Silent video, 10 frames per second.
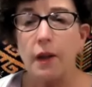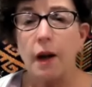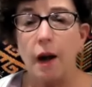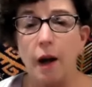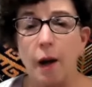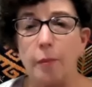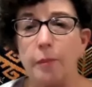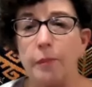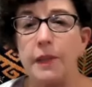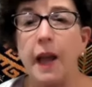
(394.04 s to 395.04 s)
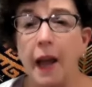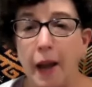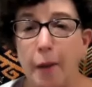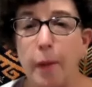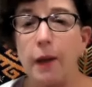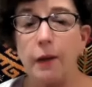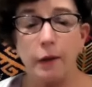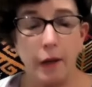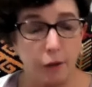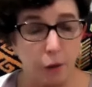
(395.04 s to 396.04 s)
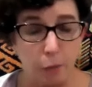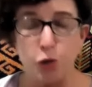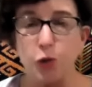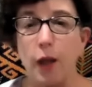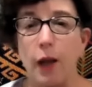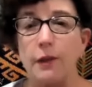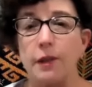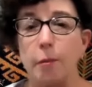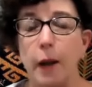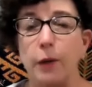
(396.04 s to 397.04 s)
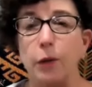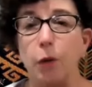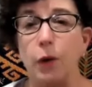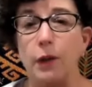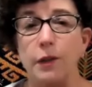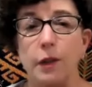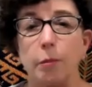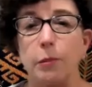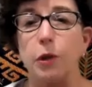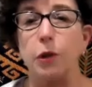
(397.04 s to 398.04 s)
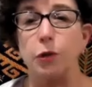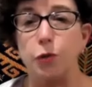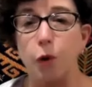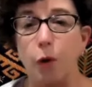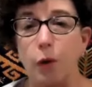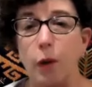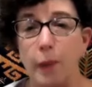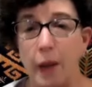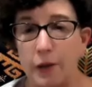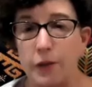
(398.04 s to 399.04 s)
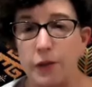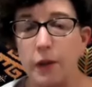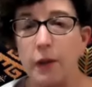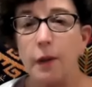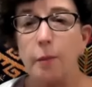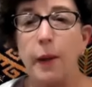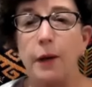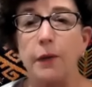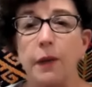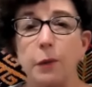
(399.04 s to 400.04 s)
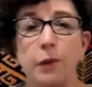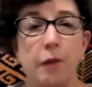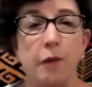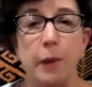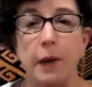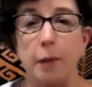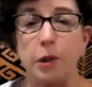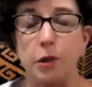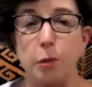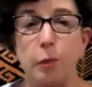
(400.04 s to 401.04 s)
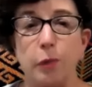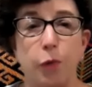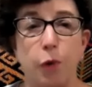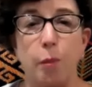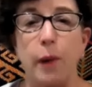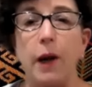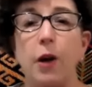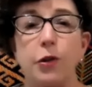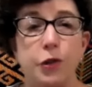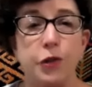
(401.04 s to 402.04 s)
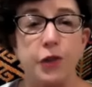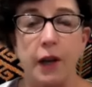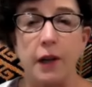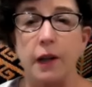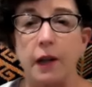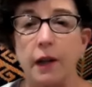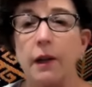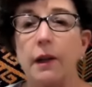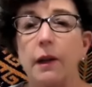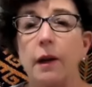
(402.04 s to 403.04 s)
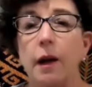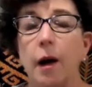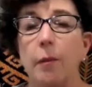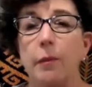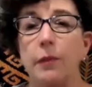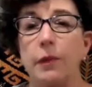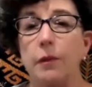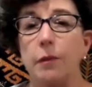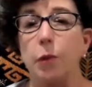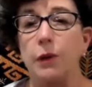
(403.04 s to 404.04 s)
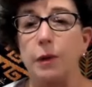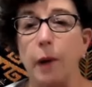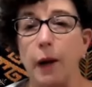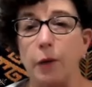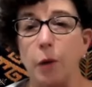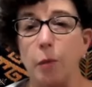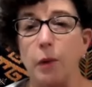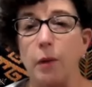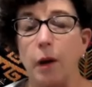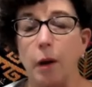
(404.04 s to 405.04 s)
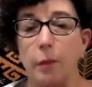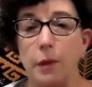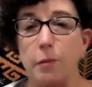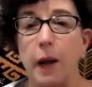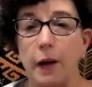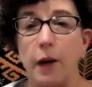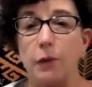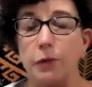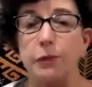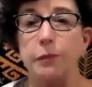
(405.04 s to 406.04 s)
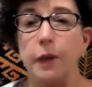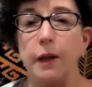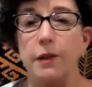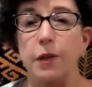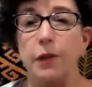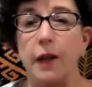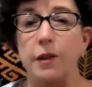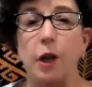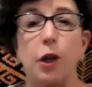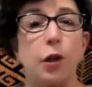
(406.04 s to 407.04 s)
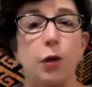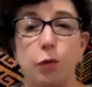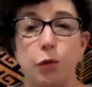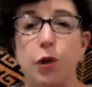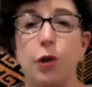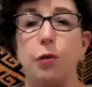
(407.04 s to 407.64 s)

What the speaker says: tame and commercialize a microorganism to control a pest better than we've ever been able to do before by understanding um, what the microbe is made of. And so that's a huge